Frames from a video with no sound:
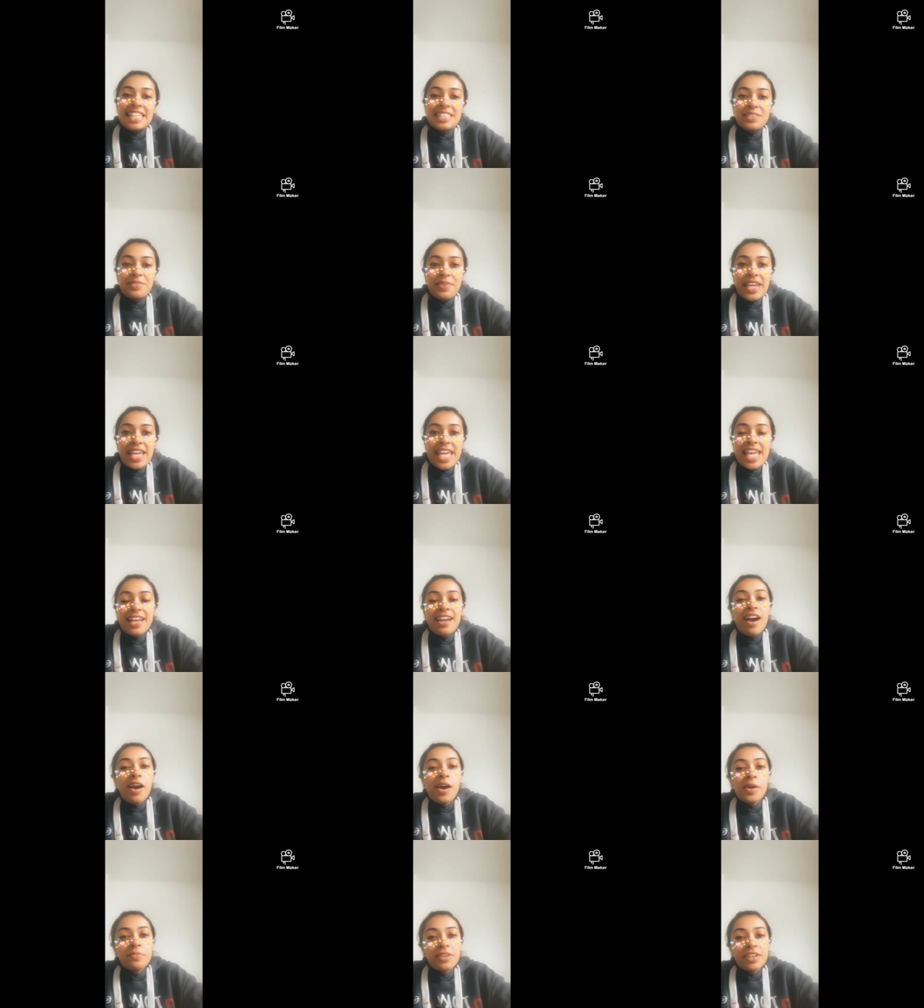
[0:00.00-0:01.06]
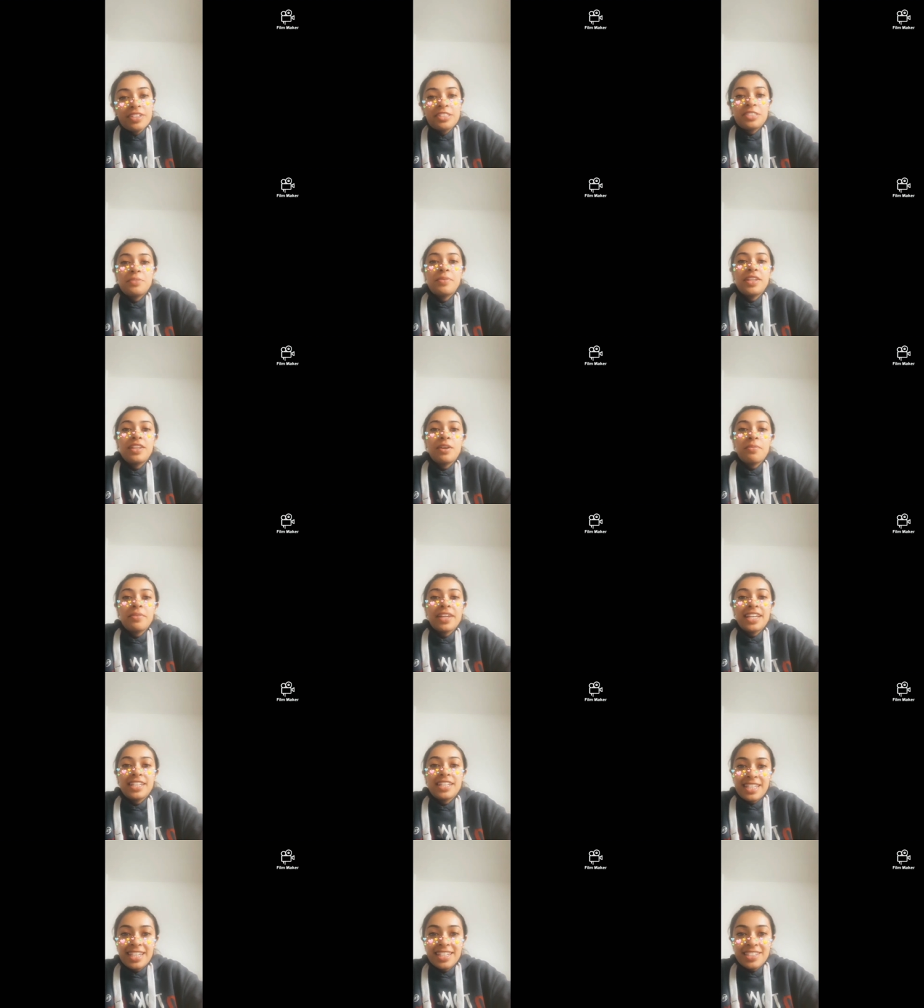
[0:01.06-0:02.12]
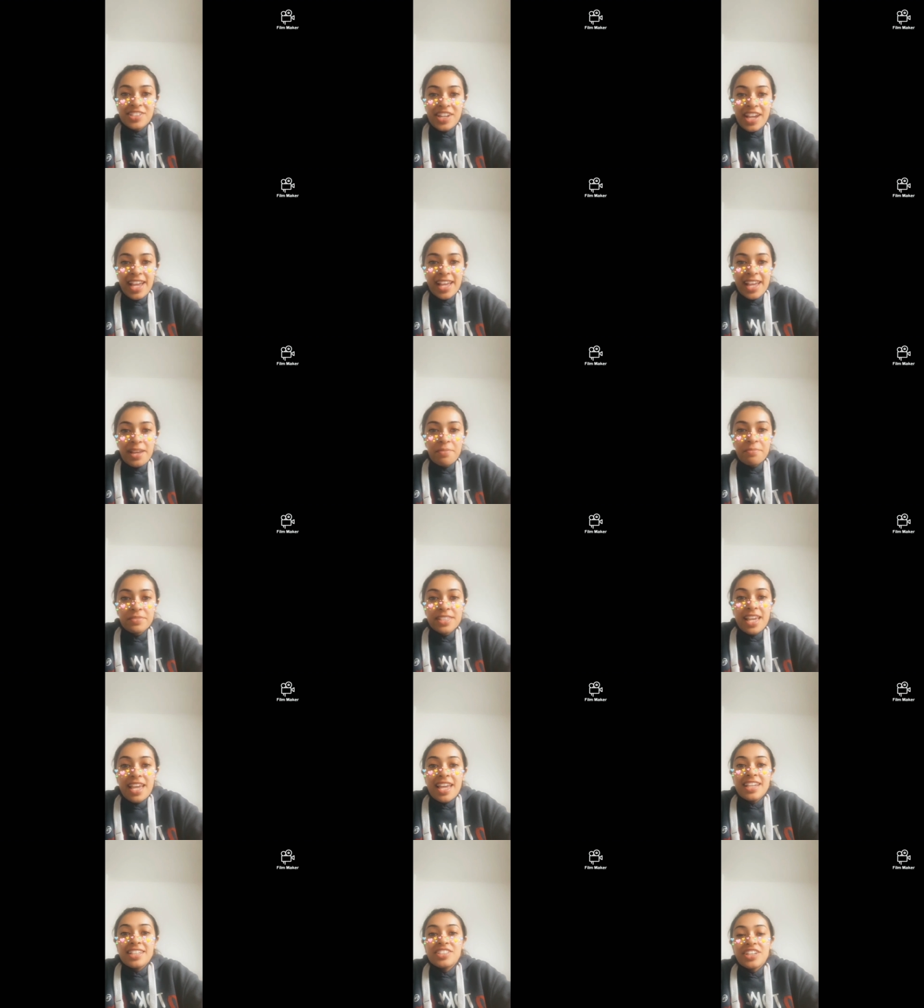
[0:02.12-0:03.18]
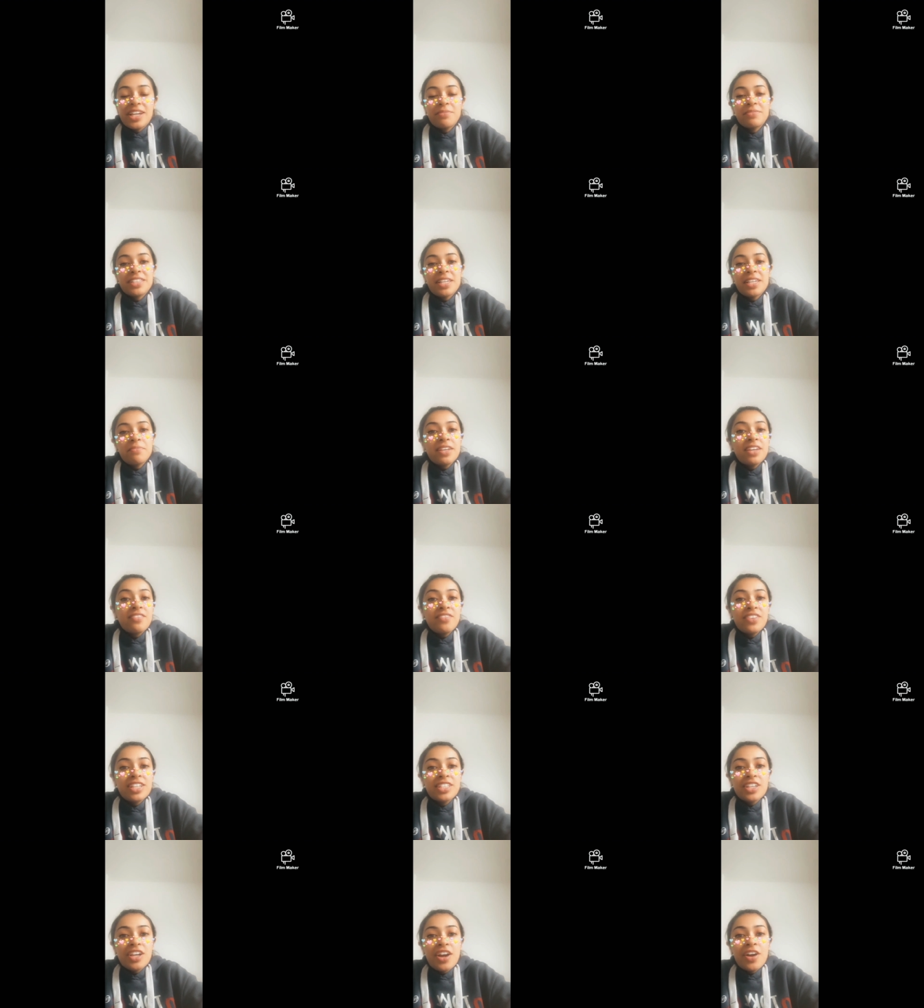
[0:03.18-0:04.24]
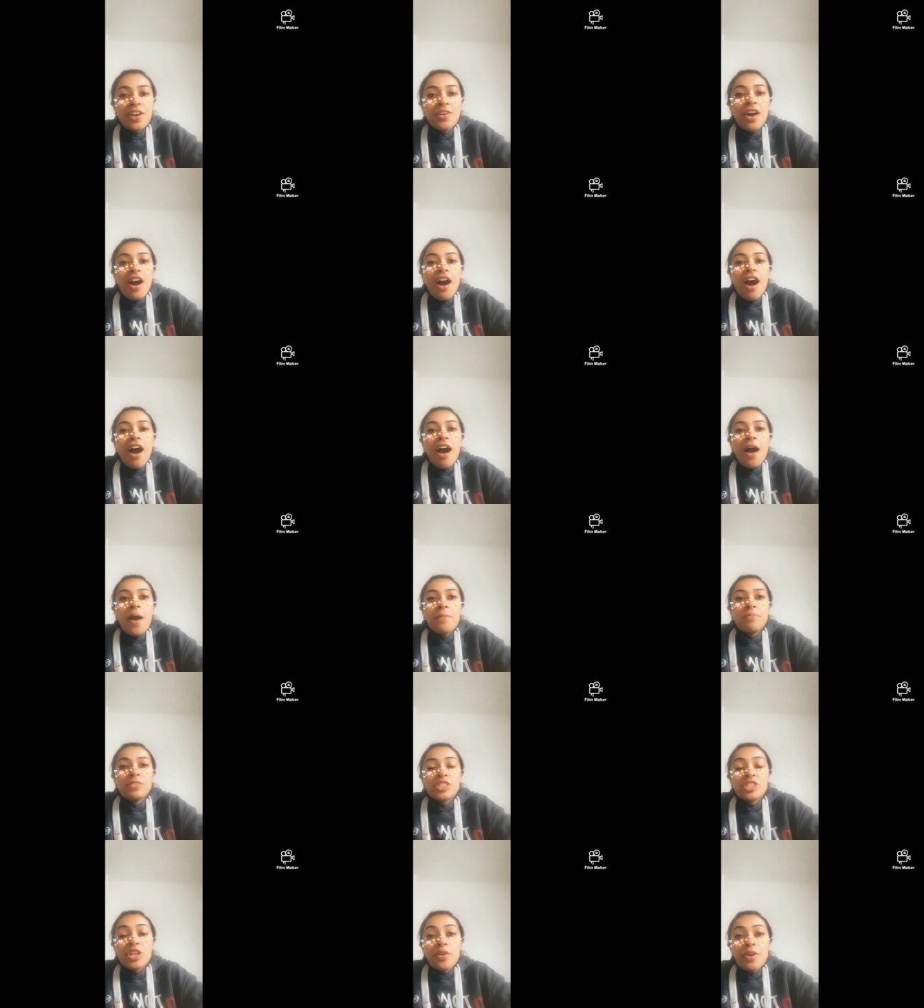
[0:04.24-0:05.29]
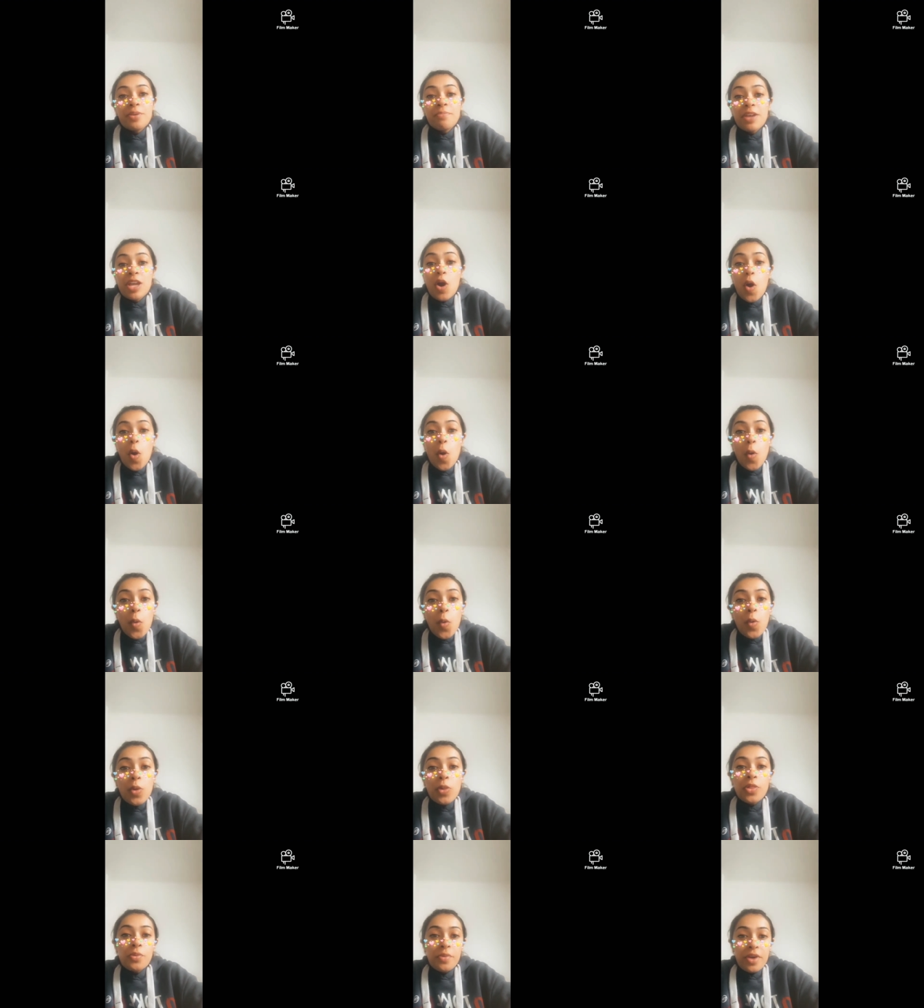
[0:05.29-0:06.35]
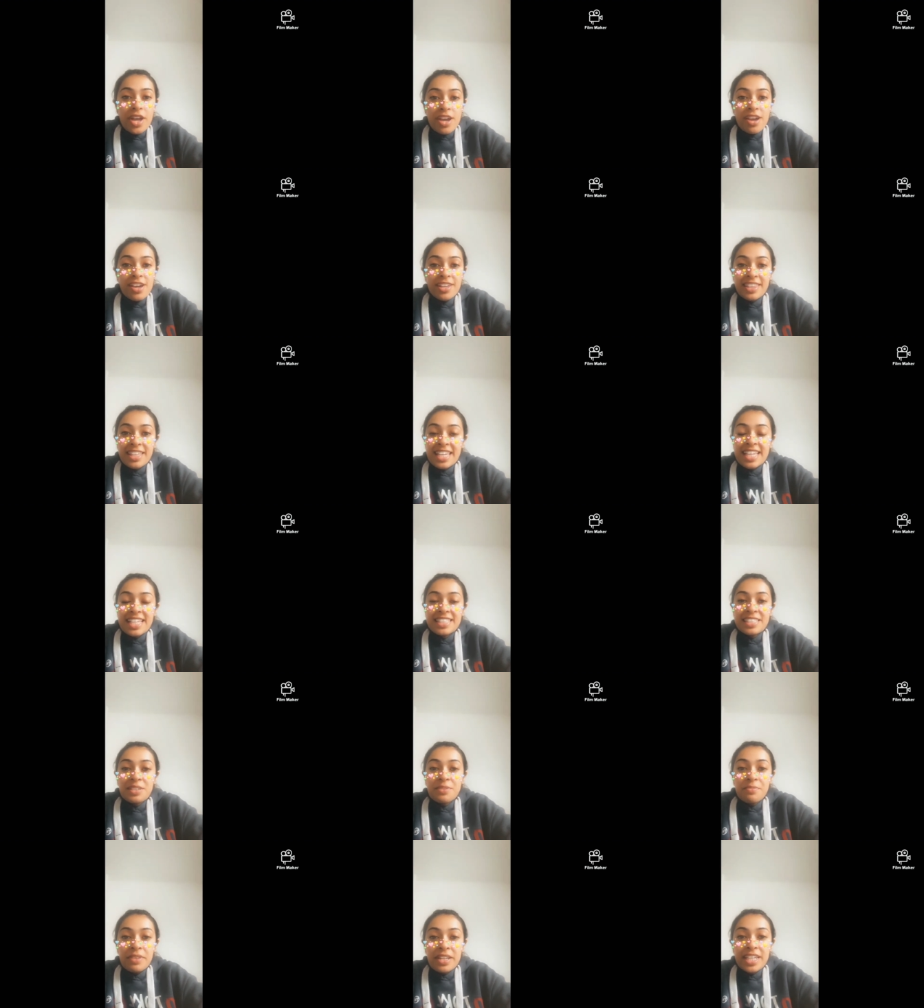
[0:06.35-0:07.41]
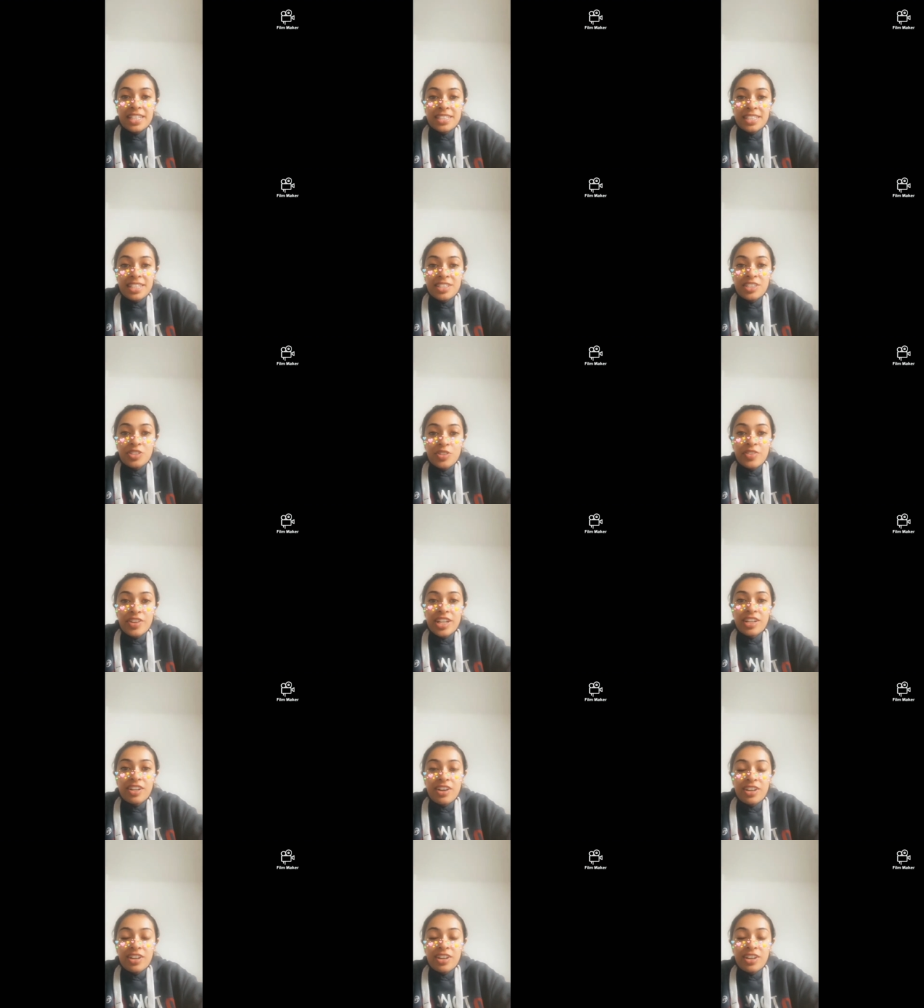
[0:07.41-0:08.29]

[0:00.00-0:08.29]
This week, I'm going to be nominating James. James sent me a video showing me all the work that he's completed during